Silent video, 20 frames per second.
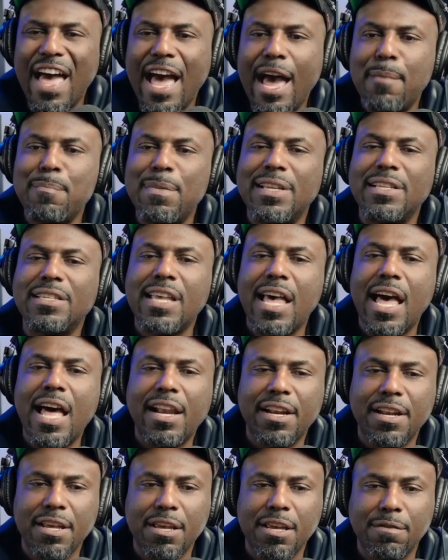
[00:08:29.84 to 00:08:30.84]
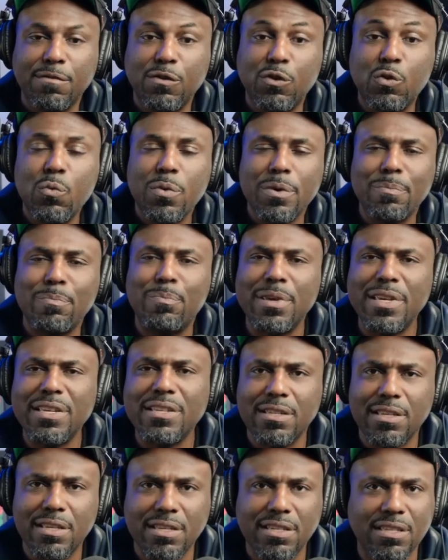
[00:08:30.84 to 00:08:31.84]
that mentality of doing
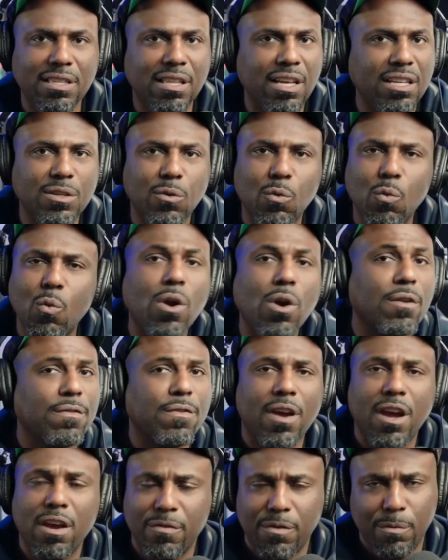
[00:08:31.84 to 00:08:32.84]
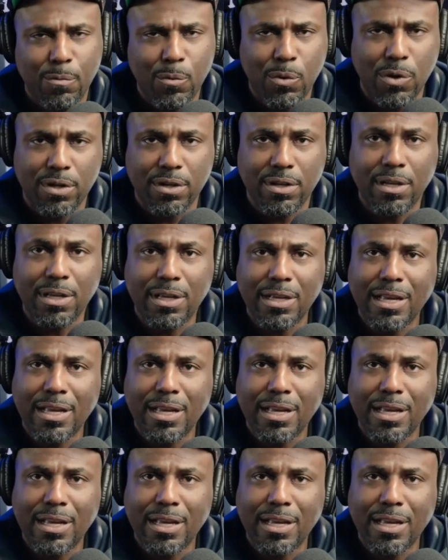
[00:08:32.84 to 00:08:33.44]
business doesn't work for everyone,